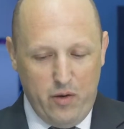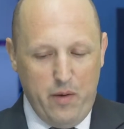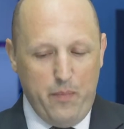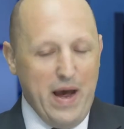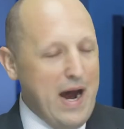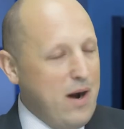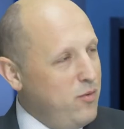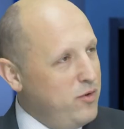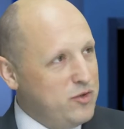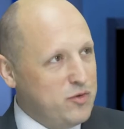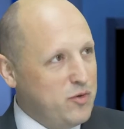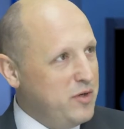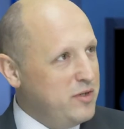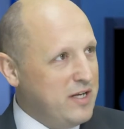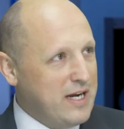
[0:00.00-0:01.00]
a power
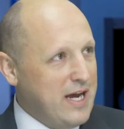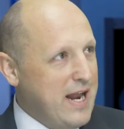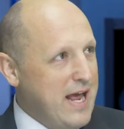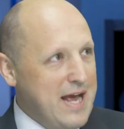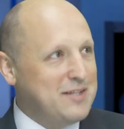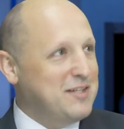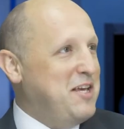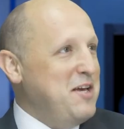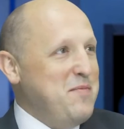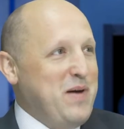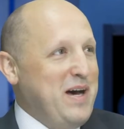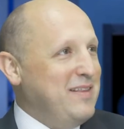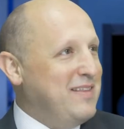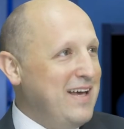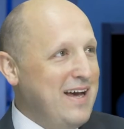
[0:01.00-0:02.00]
source. I got to ask you
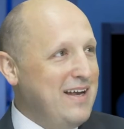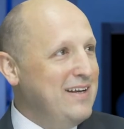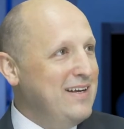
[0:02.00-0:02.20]
about that.